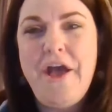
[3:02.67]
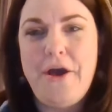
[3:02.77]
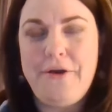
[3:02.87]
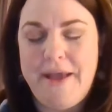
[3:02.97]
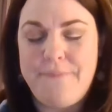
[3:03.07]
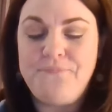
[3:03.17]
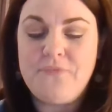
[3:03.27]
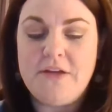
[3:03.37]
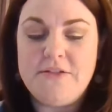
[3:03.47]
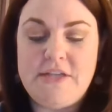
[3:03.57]
Okay.
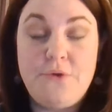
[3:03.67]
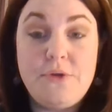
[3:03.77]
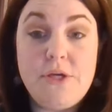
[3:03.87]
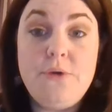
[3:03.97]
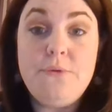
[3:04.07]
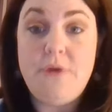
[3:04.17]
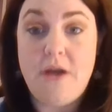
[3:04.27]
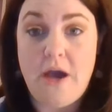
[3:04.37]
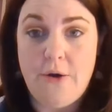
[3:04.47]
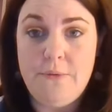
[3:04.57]
So you
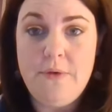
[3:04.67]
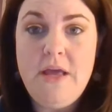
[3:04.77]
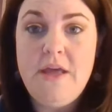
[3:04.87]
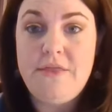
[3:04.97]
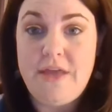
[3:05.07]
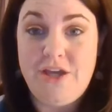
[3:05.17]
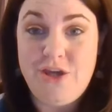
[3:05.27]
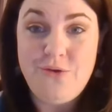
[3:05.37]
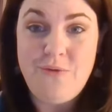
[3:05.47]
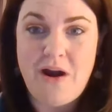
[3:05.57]
know that
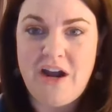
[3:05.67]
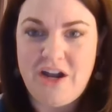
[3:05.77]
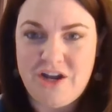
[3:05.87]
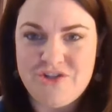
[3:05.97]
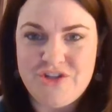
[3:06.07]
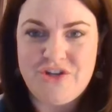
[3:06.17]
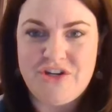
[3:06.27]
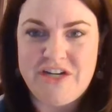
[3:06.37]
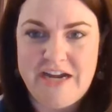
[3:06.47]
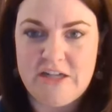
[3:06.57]
you are a conscious
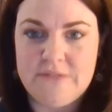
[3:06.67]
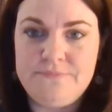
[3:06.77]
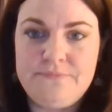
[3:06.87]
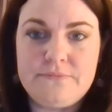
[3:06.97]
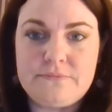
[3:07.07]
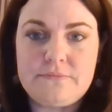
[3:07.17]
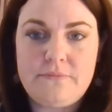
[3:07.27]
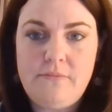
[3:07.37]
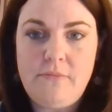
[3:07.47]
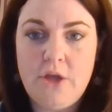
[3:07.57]
creator.
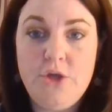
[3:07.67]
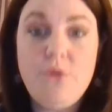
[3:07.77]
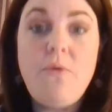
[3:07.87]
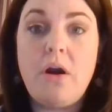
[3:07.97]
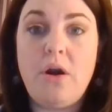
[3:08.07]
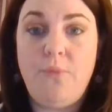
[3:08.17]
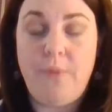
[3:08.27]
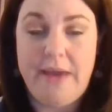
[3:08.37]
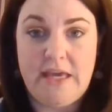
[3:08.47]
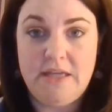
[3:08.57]
You are
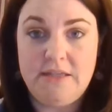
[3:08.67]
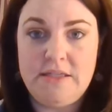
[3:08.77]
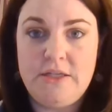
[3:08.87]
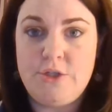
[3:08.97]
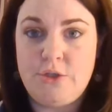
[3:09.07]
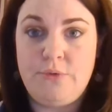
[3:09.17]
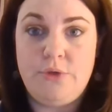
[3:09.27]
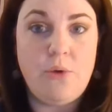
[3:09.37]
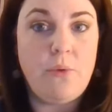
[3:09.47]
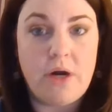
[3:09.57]
awakened to
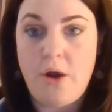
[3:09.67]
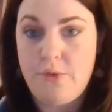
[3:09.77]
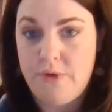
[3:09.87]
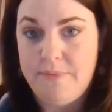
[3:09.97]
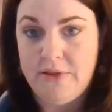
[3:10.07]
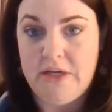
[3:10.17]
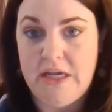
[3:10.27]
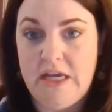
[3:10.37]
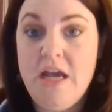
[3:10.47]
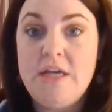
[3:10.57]
your own
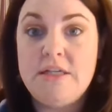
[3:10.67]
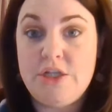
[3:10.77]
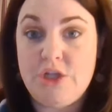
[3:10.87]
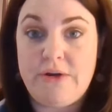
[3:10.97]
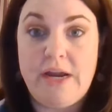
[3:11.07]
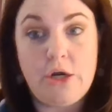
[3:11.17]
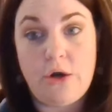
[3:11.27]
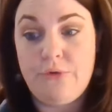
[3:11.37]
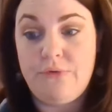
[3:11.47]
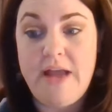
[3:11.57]
ability to generate your
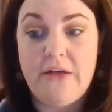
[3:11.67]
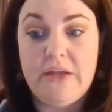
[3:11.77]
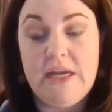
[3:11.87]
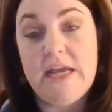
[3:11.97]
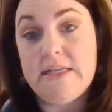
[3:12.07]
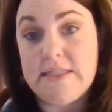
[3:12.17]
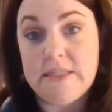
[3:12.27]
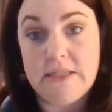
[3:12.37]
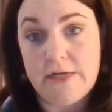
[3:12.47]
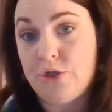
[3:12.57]
own reality and
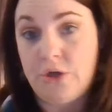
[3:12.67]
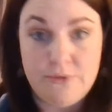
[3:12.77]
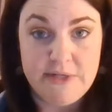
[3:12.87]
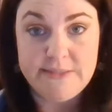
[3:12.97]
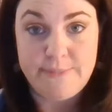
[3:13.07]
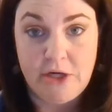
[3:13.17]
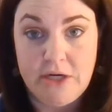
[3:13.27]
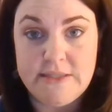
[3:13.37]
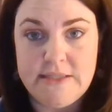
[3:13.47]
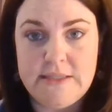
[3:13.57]
select your own
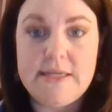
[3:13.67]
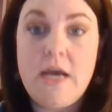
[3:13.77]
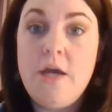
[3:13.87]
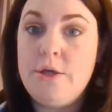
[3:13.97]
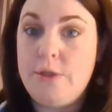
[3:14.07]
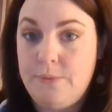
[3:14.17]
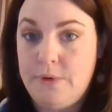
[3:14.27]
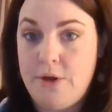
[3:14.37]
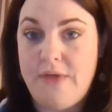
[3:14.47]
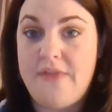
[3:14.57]
experiences. You
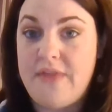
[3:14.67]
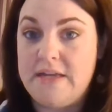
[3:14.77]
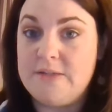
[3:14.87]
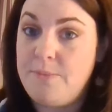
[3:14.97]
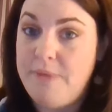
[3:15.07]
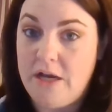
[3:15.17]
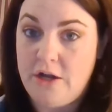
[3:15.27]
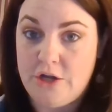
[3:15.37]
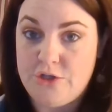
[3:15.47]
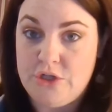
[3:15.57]
know that. That is what being a
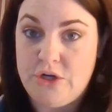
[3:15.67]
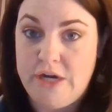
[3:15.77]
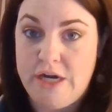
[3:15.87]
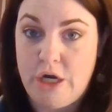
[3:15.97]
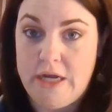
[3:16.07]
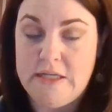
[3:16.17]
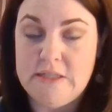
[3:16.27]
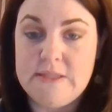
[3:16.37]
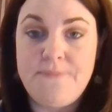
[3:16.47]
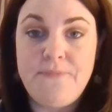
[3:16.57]
conscious creator is.
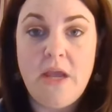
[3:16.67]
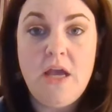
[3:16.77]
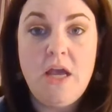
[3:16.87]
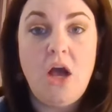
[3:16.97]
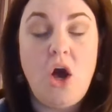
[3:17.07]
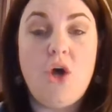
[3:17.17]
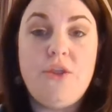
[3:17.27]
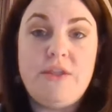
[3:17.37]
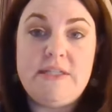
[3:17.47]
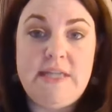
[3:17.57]

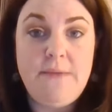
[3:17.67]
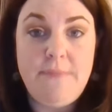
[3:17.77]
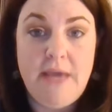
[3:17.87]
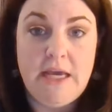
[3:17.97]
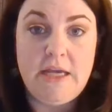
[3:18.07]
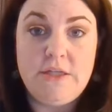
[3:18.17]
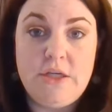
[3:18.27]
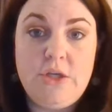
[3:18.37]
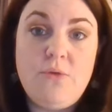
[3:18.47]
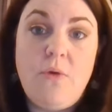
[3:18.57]
On the same hand,
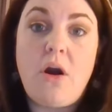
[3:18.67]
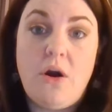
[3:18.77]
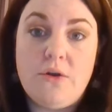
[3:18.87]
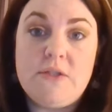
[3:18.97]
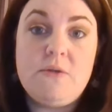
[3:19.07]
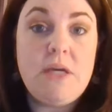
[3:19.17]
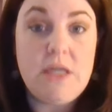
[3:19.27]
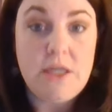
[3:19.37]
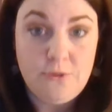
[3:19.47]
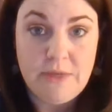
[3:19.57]
you are also a
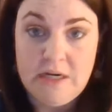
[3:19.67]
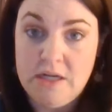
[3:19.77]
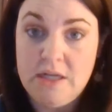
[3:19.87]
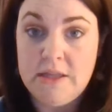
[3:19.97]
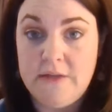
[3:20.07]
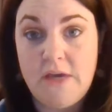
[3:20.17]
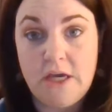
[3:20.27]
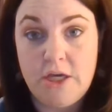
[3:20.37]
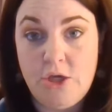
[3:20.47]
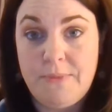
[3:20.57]
human living a
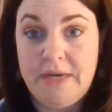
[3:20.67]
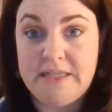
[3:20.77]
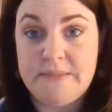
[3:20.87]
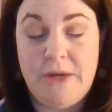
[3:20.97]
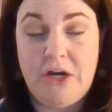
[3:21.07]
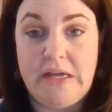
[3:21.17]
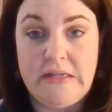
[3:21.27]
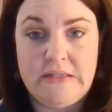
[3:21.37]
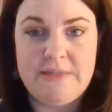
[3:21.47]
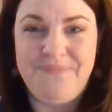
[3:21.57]
human
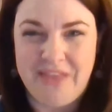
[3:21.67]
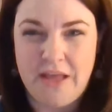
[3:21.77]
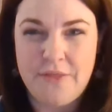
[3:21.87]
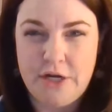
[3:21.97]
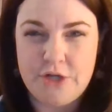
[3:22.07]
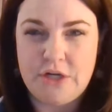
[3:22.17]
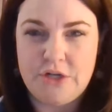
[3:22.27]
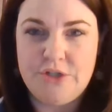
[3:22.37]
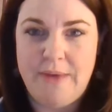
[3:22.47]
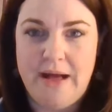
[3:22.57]
experience. There's our
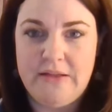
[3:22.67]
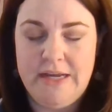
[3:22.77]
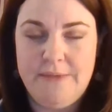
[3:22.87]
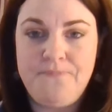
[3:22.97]
duality.